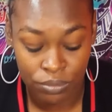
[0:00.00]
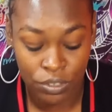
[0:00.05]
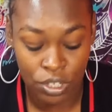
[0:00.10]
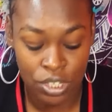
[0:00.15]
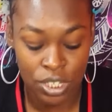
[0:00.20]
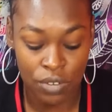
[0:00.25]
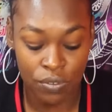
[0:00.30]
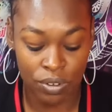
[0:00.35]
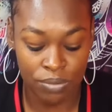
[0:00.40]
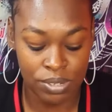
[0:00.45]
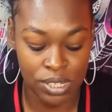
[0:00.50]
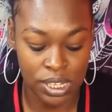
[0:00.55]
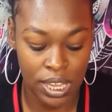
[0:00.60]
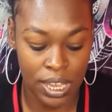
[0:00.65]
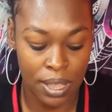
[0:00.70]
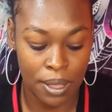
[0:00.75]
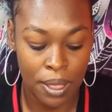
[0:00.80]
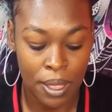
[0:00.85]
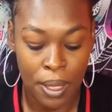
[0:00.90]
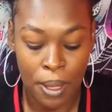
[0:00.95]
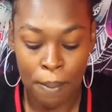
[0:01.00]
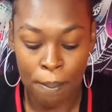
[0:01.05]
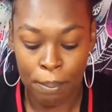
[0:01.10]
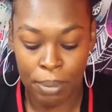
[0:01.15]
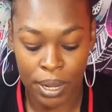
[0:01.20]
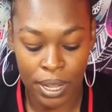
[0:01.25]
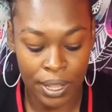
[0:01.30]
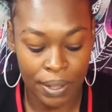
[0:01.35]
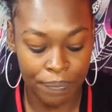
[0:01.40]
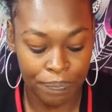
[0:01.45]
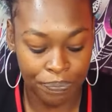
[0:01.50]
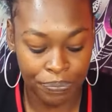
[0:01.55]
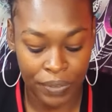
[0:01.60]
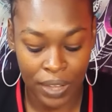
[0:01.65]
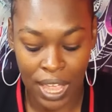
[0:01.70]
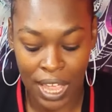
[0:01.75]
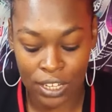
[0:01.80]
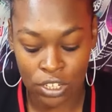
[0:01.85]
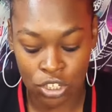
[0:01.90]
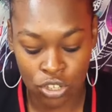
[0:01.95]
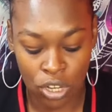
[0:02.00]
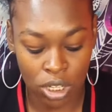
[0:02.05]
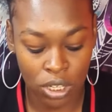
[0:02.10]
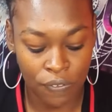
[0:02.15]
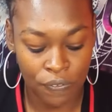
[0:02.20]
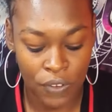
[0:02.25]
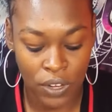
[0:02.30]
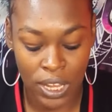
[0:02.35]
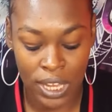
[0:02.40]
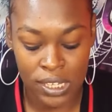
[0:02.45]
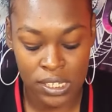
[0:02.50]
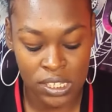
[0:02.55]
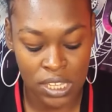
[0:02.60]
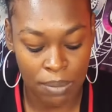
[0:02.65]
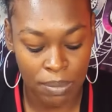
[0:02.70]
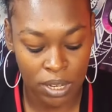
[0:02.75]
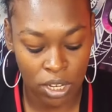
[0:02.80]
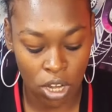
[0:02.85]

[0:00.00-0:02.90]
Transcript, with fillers: You see what I'm saying? But I strongly feel like some